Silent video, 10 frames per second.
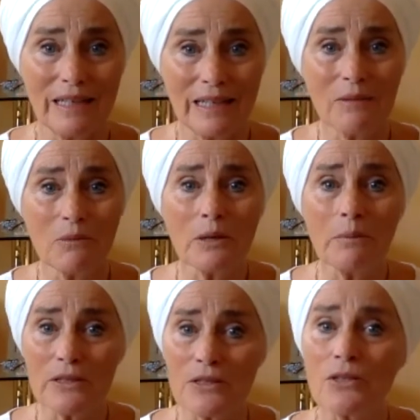it would have
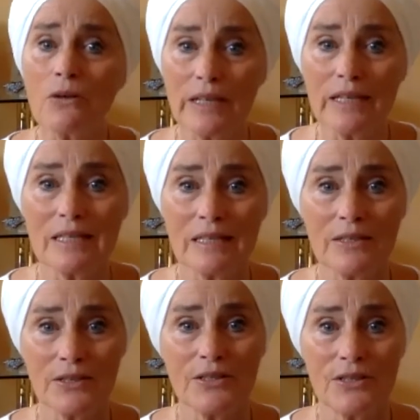been so easy
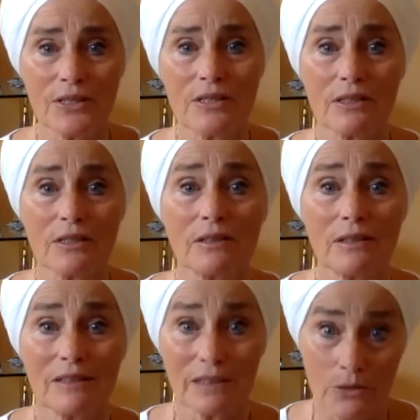to just
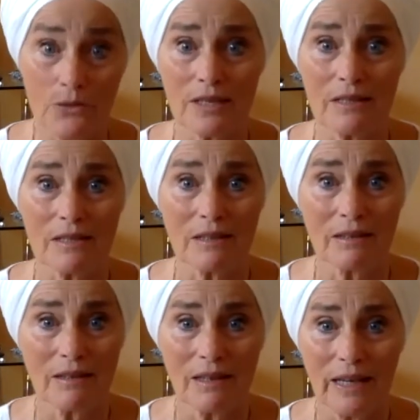lose it
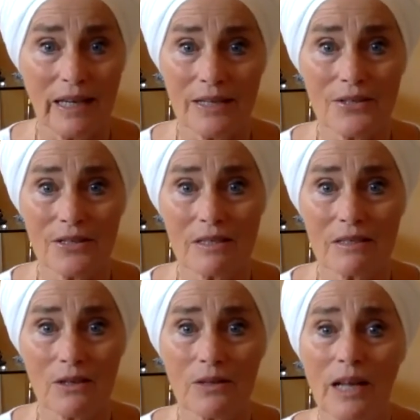and just
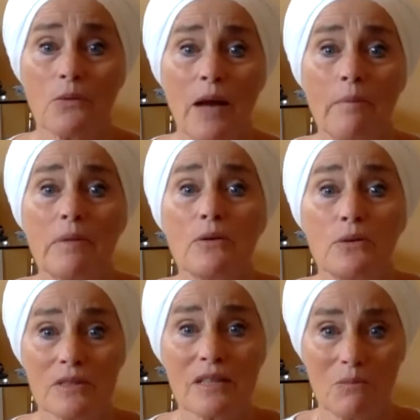go down a rabbit
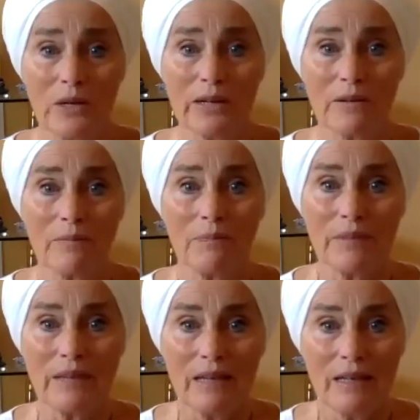hole somewhere.
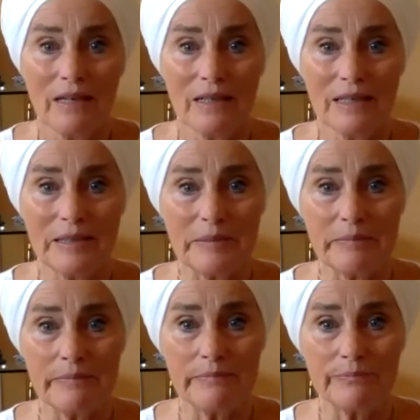I'm